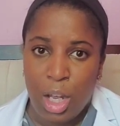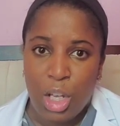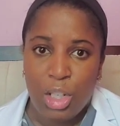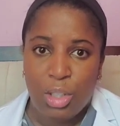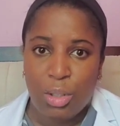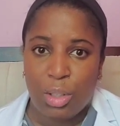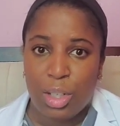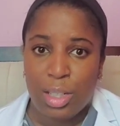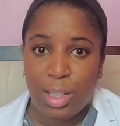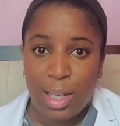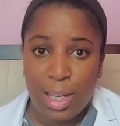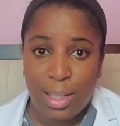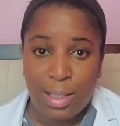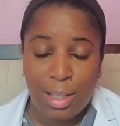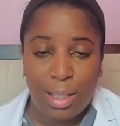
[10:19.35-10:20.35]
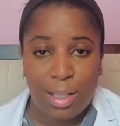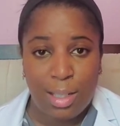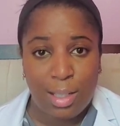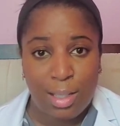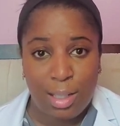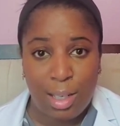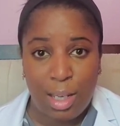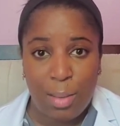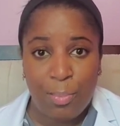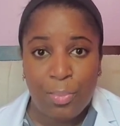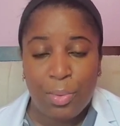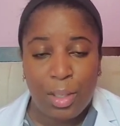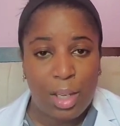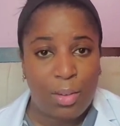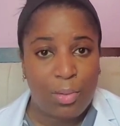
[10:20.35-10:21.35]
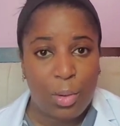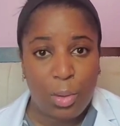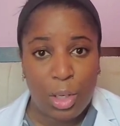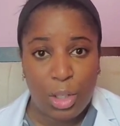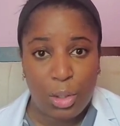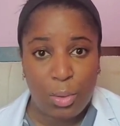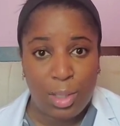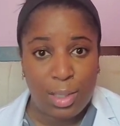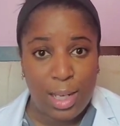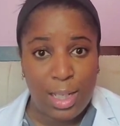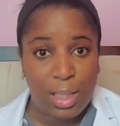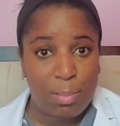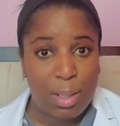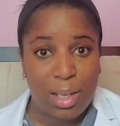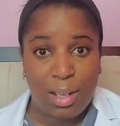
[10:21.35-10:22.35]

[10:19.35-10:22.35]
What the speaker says: So they're testing to see if you can do assessment,